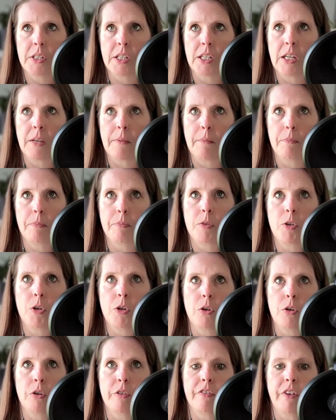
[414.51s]
like
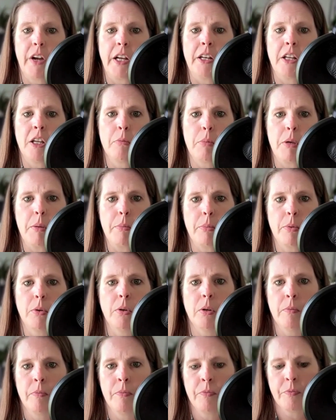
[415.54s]
you're finding
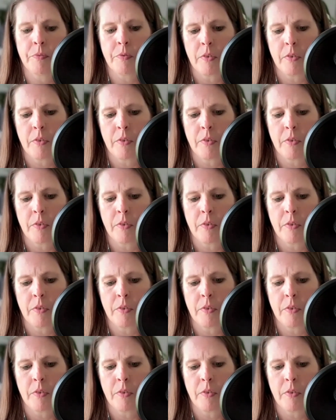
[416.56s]
people